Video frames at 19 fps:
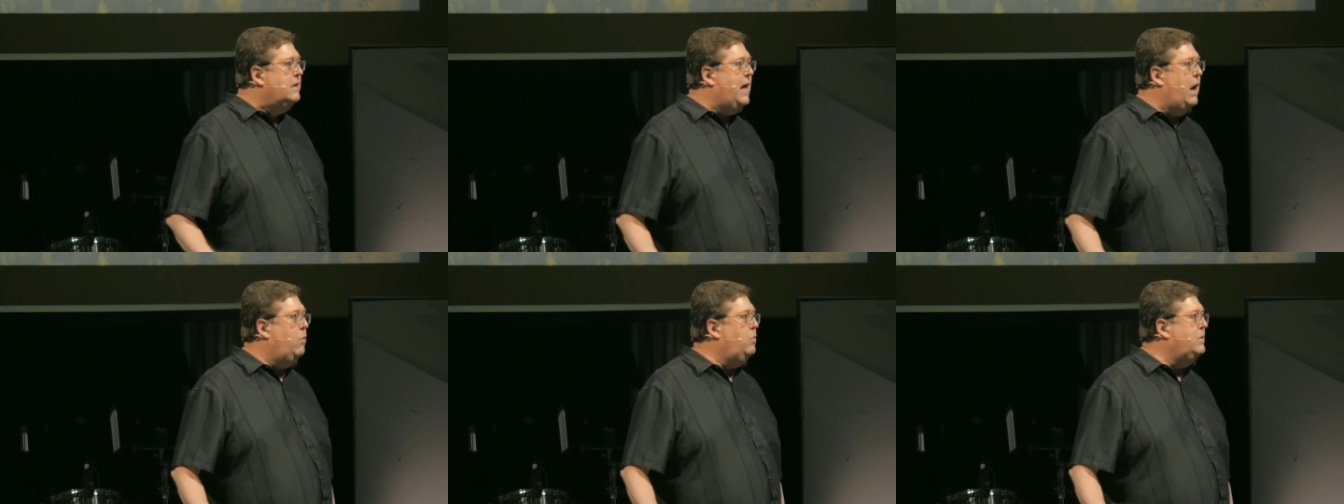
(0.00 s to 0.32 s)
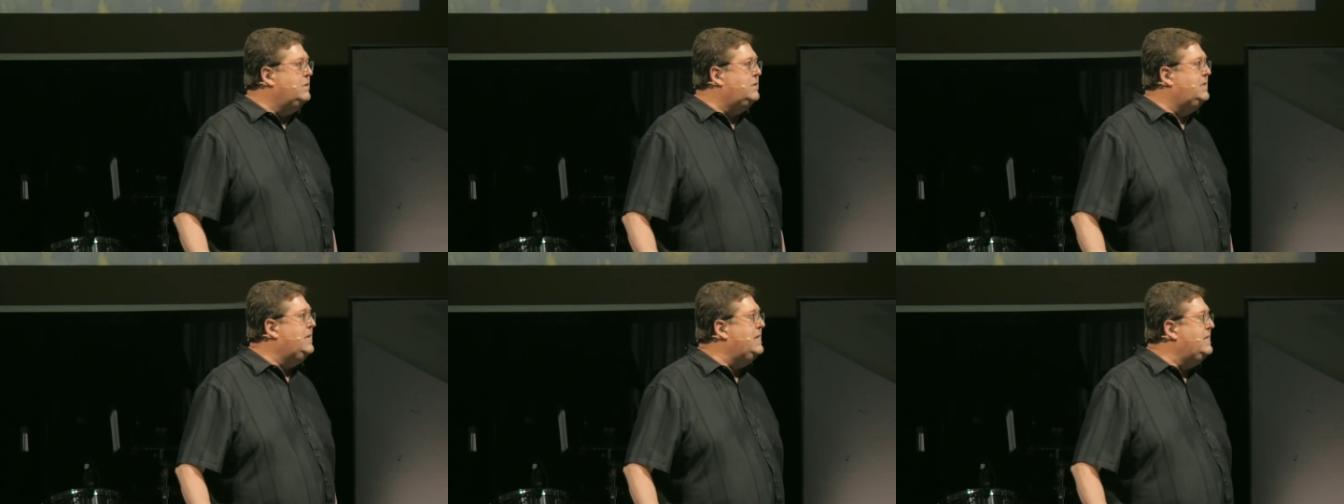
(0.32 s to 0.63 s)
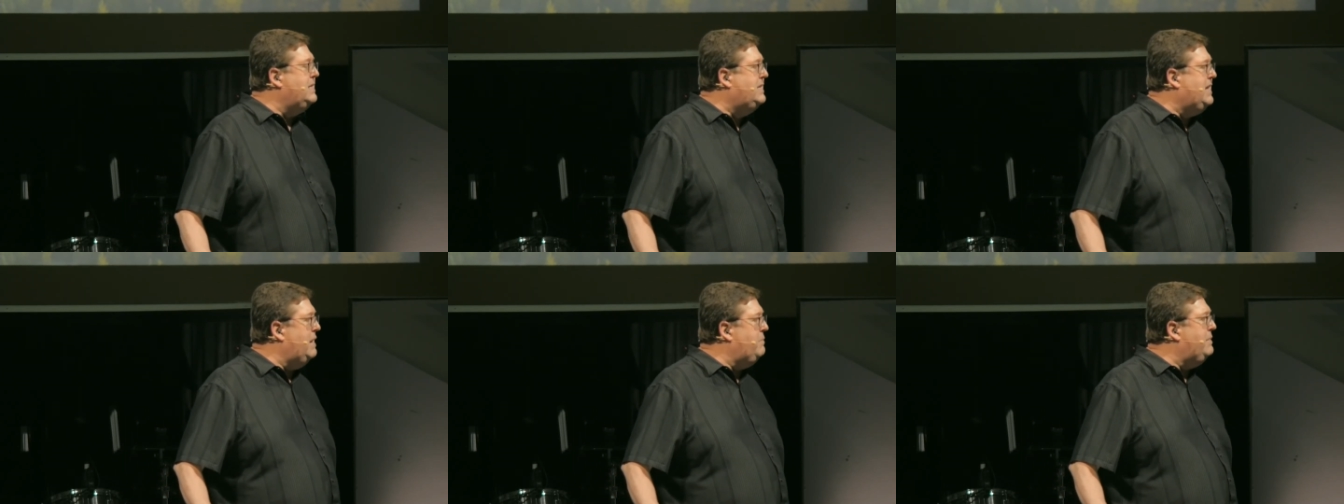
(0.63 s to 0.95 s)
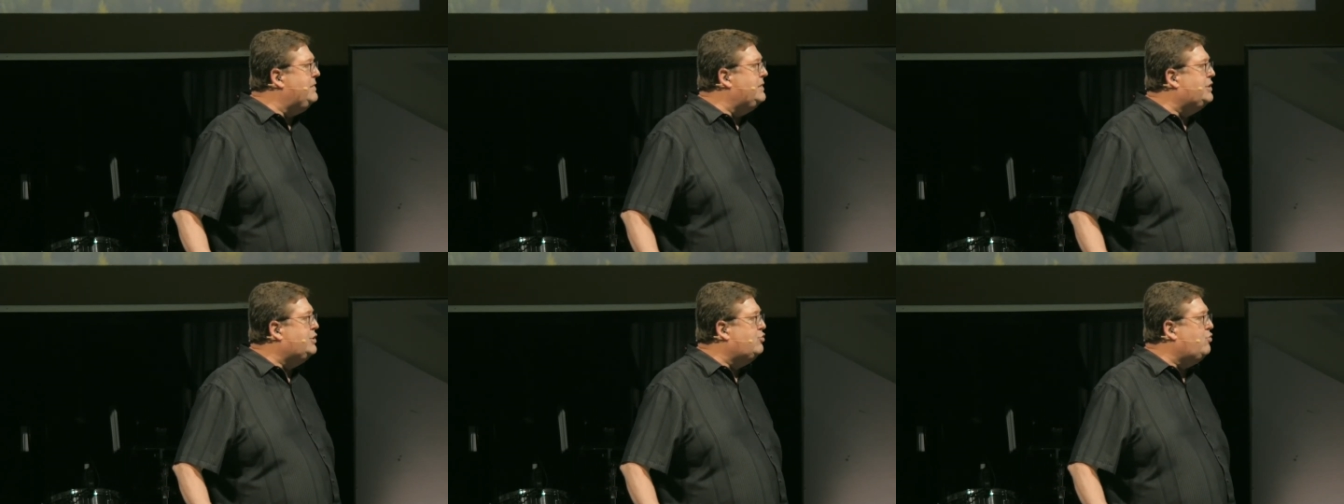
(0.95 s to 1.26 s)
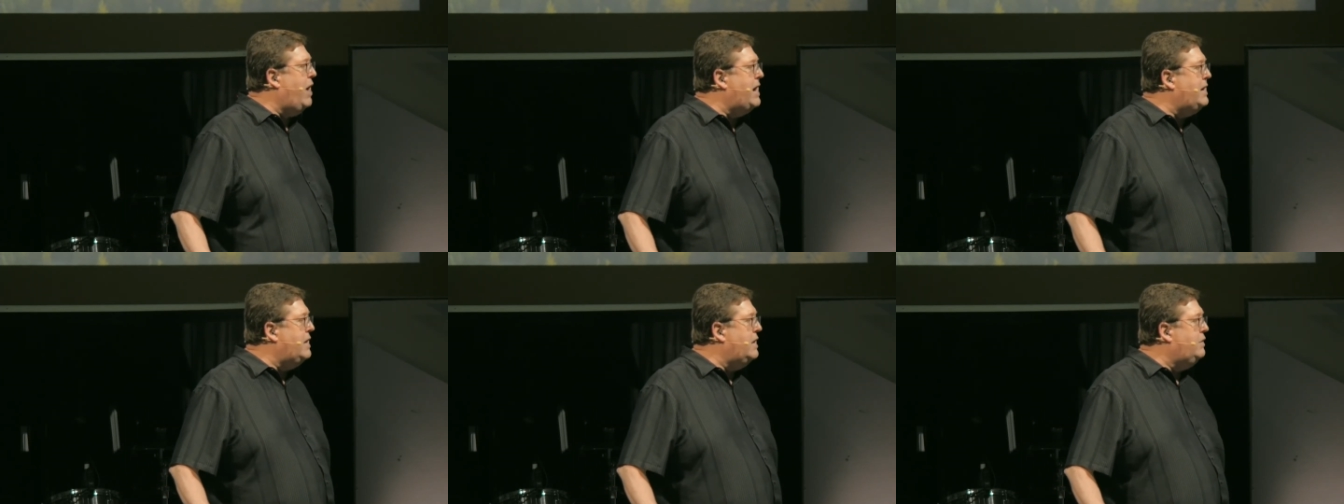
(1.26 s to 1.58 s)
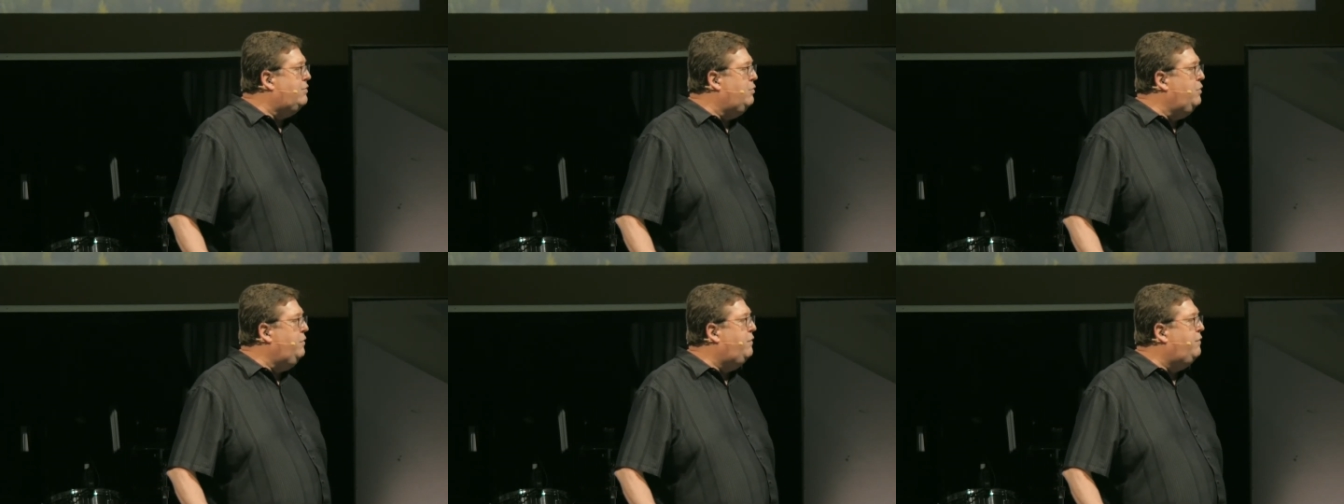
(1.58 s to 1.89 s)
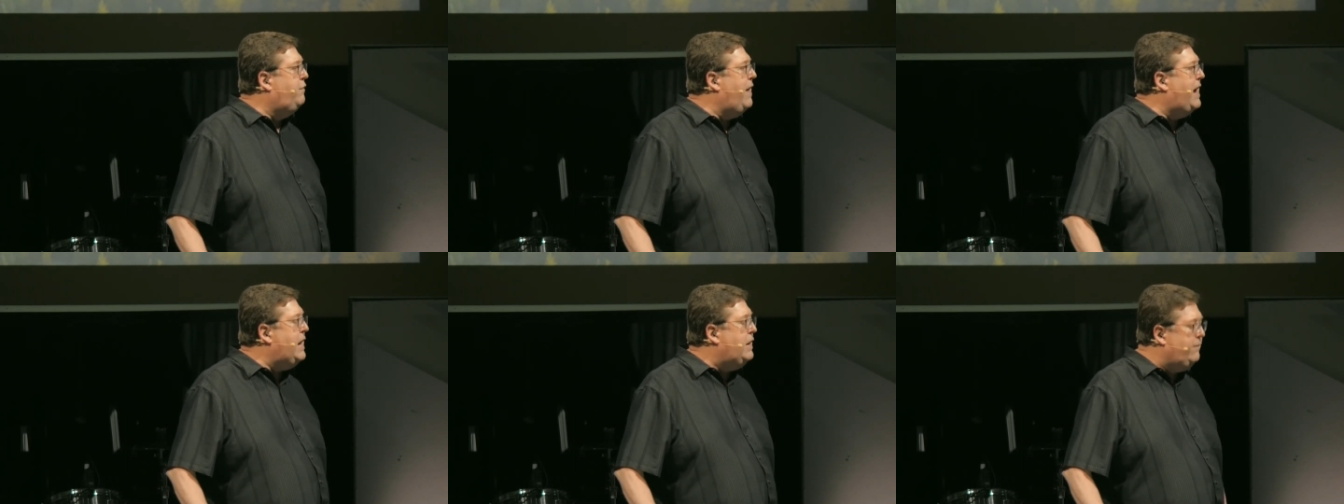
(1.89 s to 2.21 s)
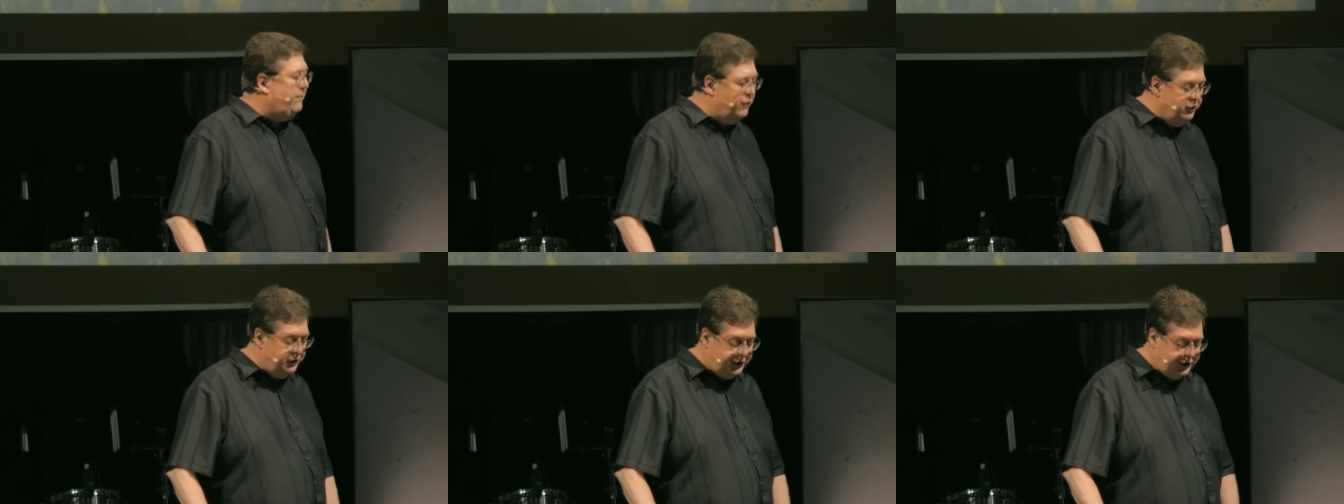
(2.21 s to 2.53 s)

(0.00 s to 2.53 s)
that was then demonstrated through faithful